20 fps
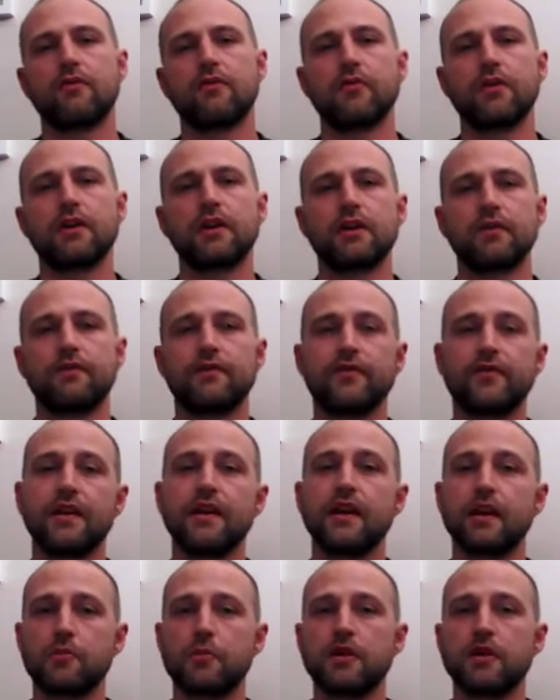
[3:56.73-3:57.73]
we can
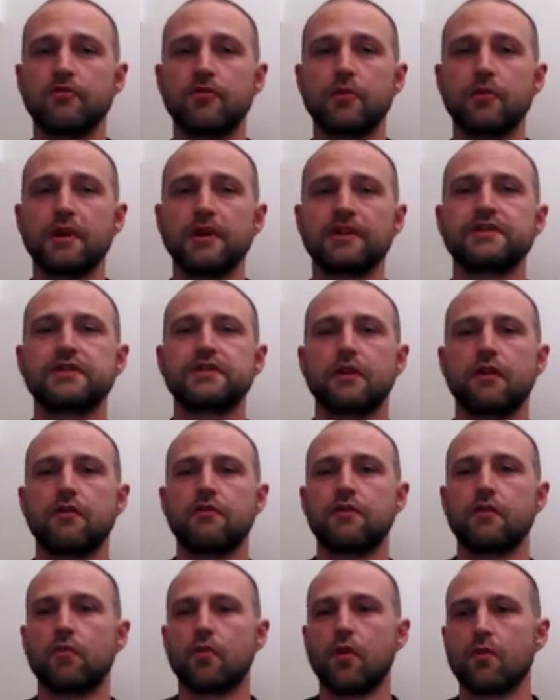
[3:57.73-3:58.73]
feel a bit rubbish
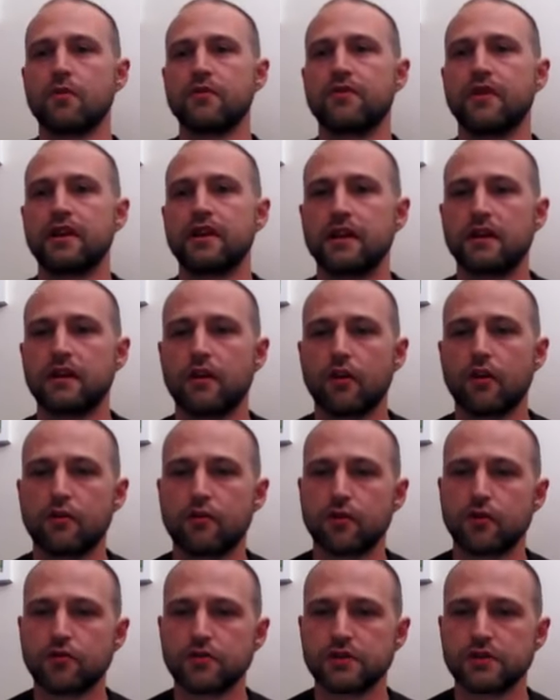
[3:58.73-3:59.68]
over what we've eaten over